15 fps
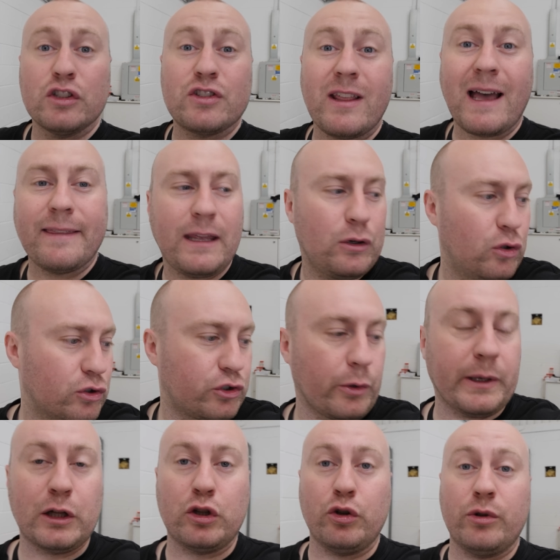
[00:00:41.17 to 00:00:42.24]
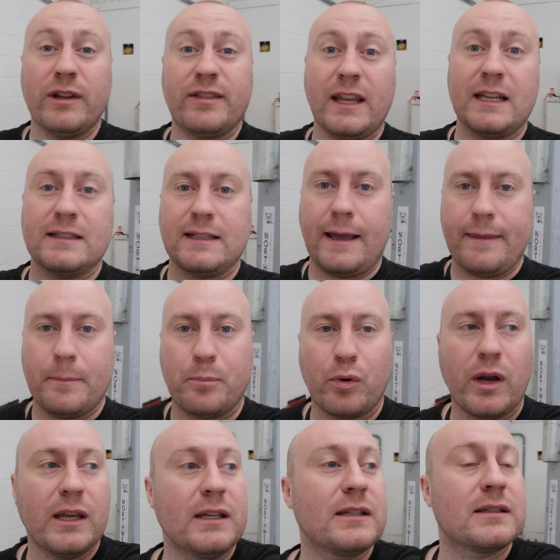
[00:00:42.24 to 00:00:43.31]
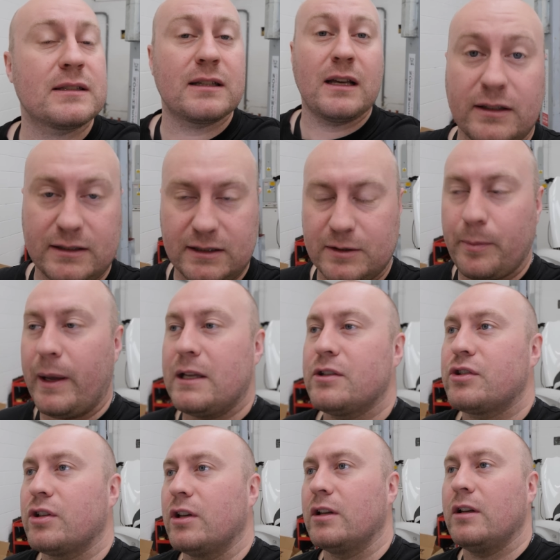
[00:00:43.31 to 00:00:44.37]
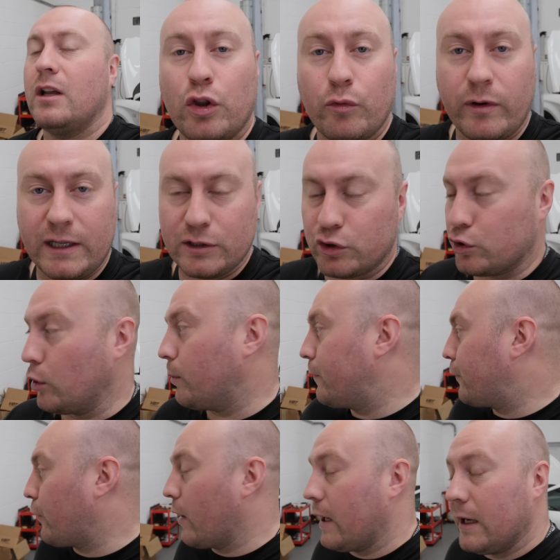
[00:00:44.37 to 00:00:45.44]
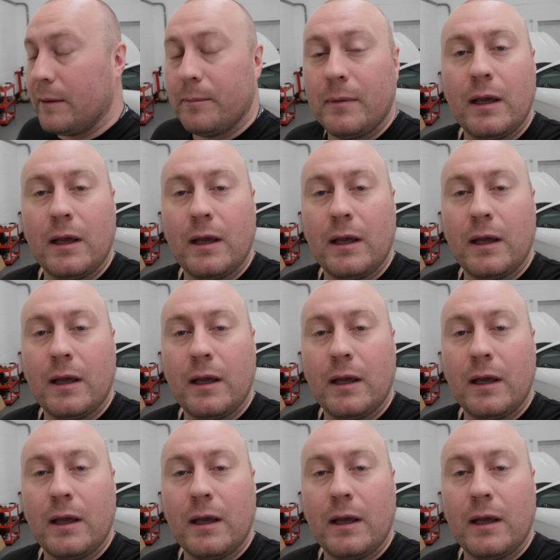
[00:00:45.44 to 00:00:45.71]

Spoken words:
So that then also included things like the brakes, the suspension, the rear subframe,